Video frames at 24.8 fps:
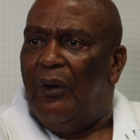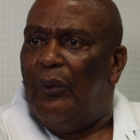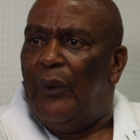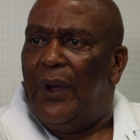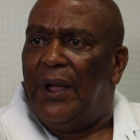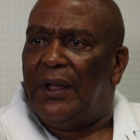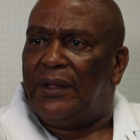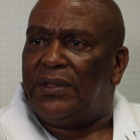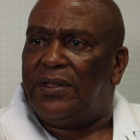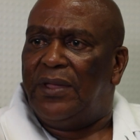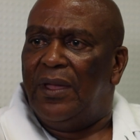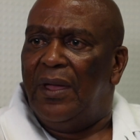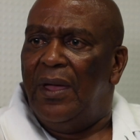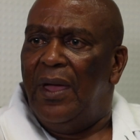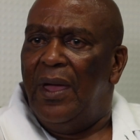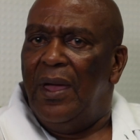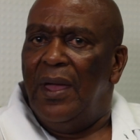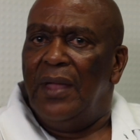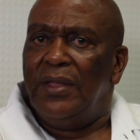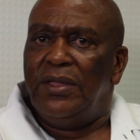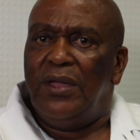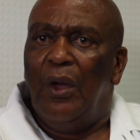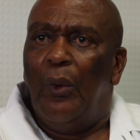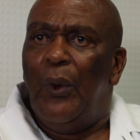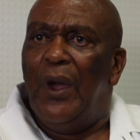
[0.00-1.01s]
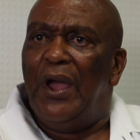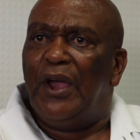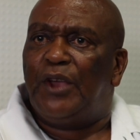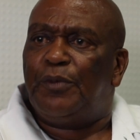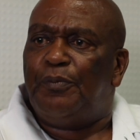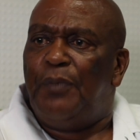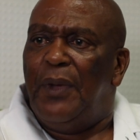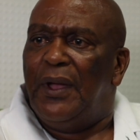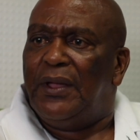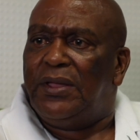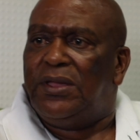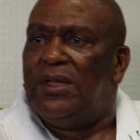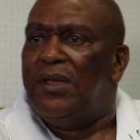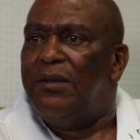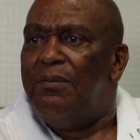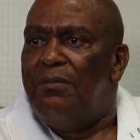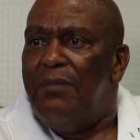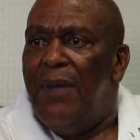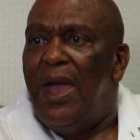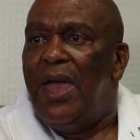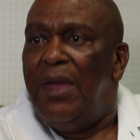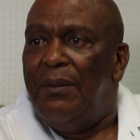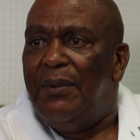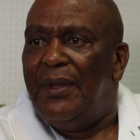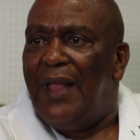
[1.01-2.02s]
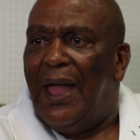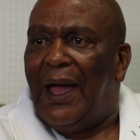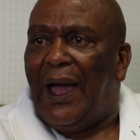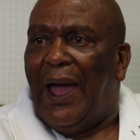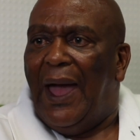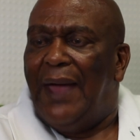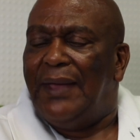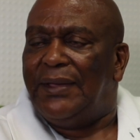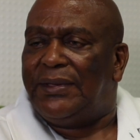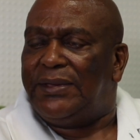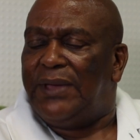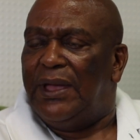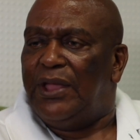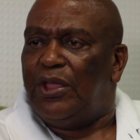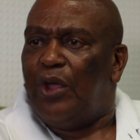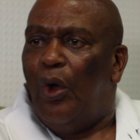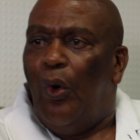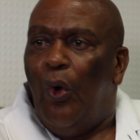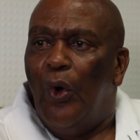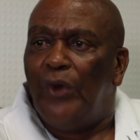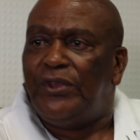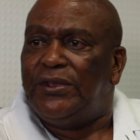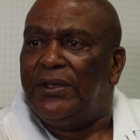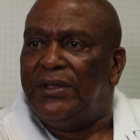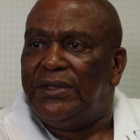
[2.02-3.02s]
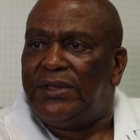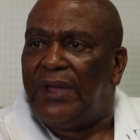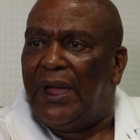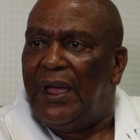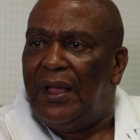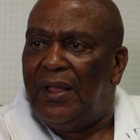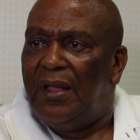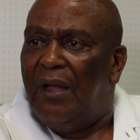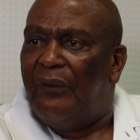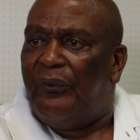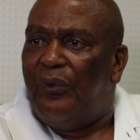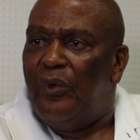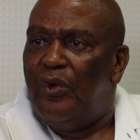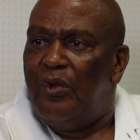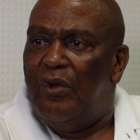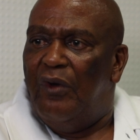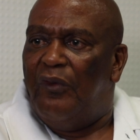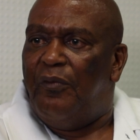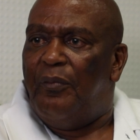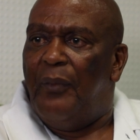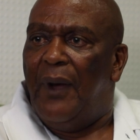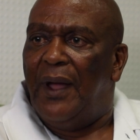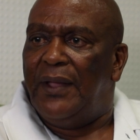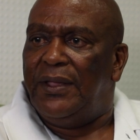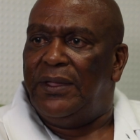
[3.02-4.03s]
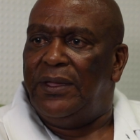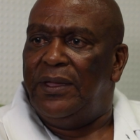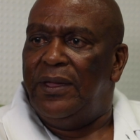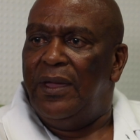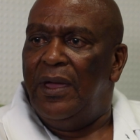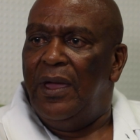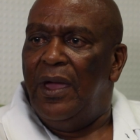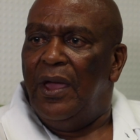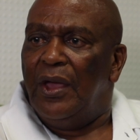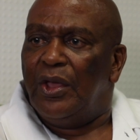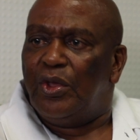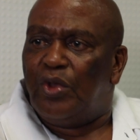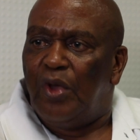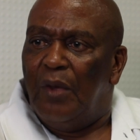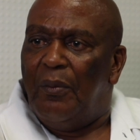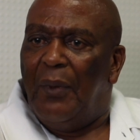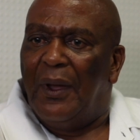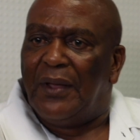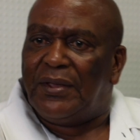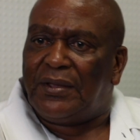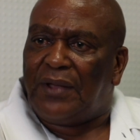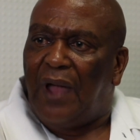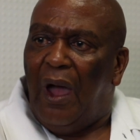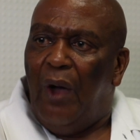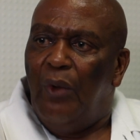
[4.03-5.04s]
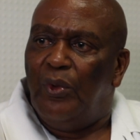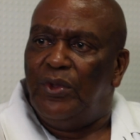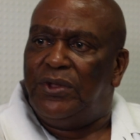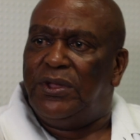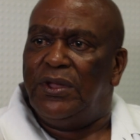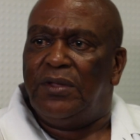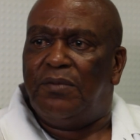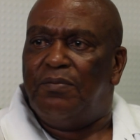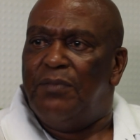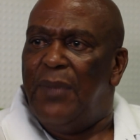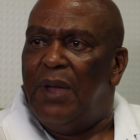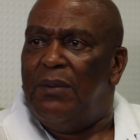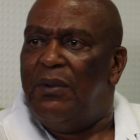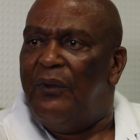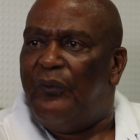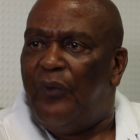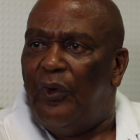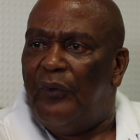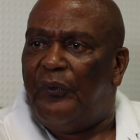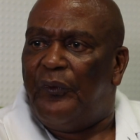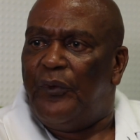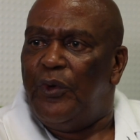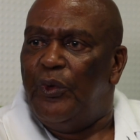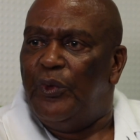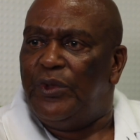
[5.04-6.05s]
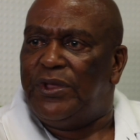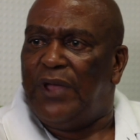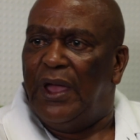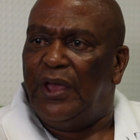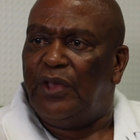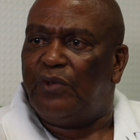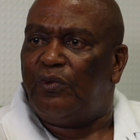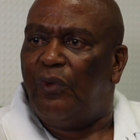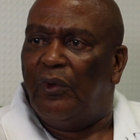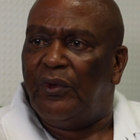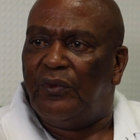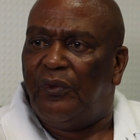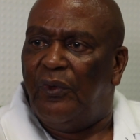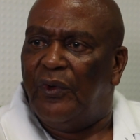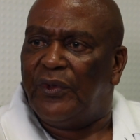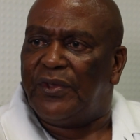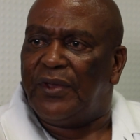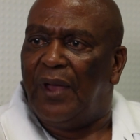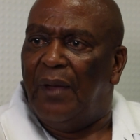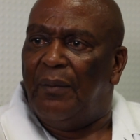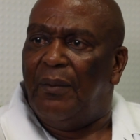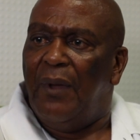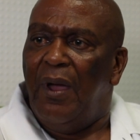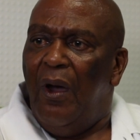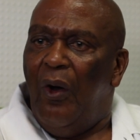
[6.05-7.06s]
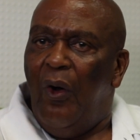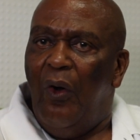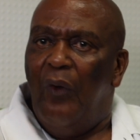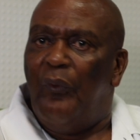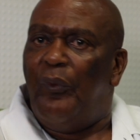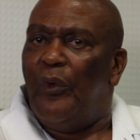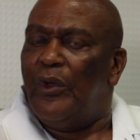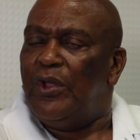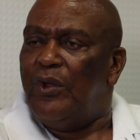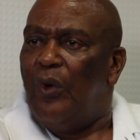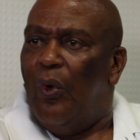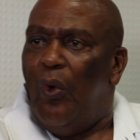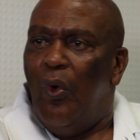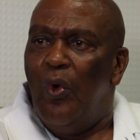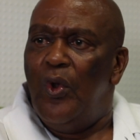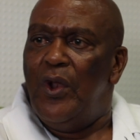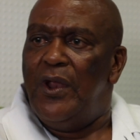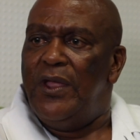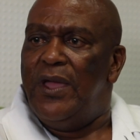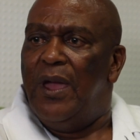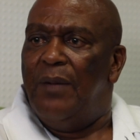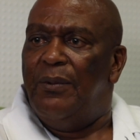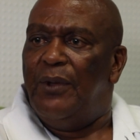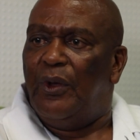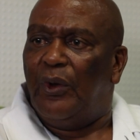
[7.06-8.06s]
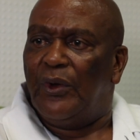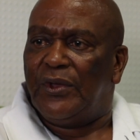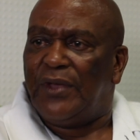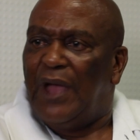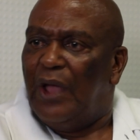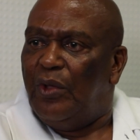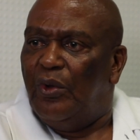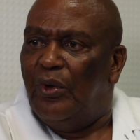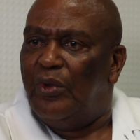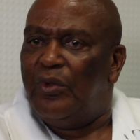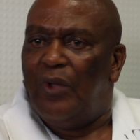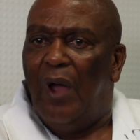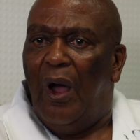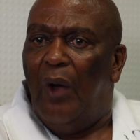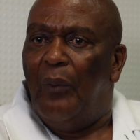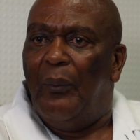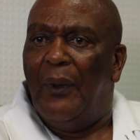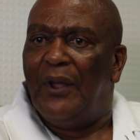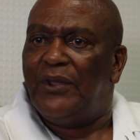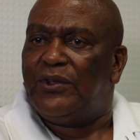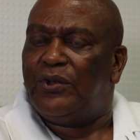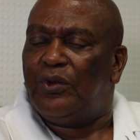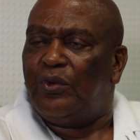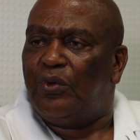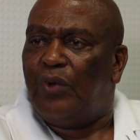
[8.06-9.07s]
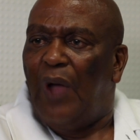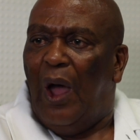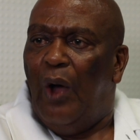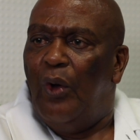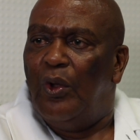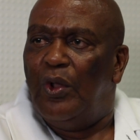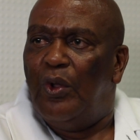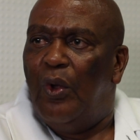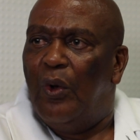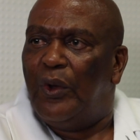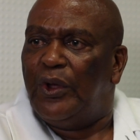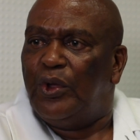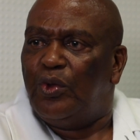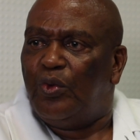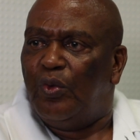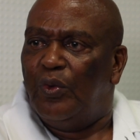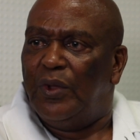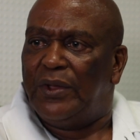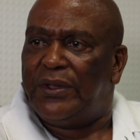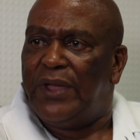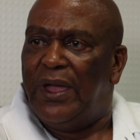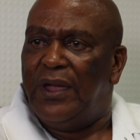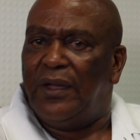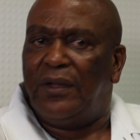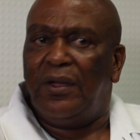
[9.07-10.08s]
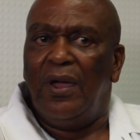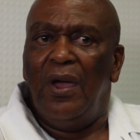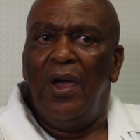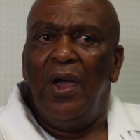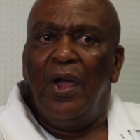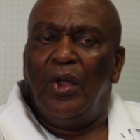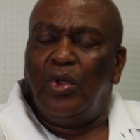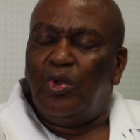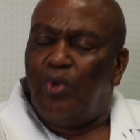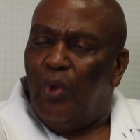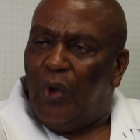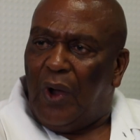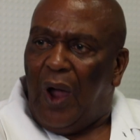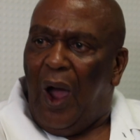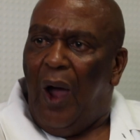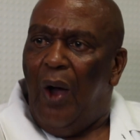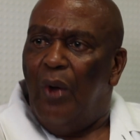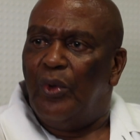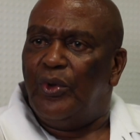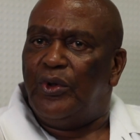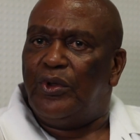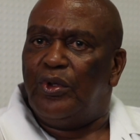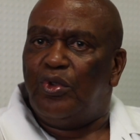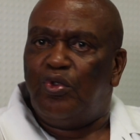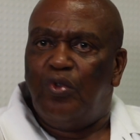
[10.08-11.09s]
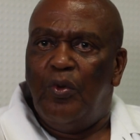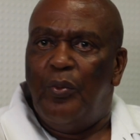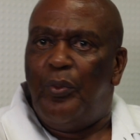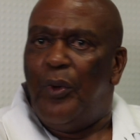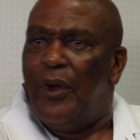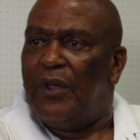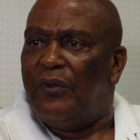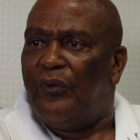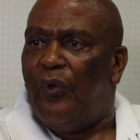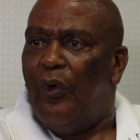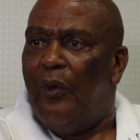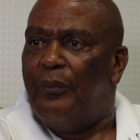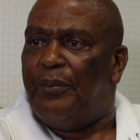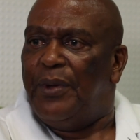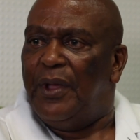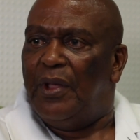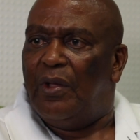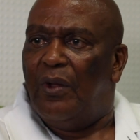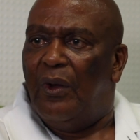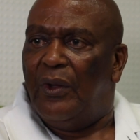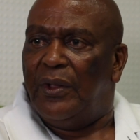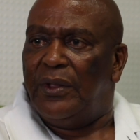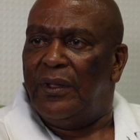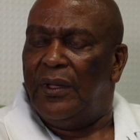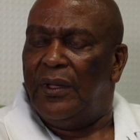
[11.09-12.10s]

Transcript: worked. They were expecting maybe, like I said, a horse and trailer full of money, so you must count it maybe for a few days or for the whole year, because I don't know how long it will take to count 2.4 billion.